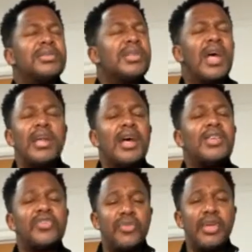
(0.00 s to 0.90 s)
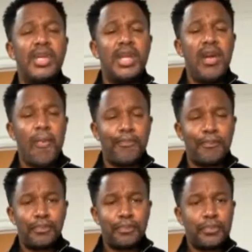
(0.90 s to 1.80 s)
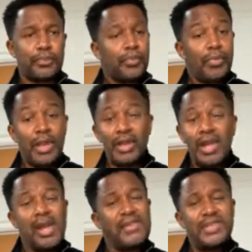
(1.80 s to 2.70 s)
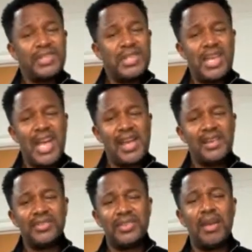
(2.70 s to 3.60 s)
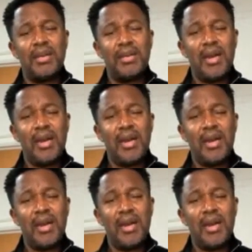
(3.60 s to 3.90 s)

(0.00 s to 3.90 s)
set us free. Love is the answer.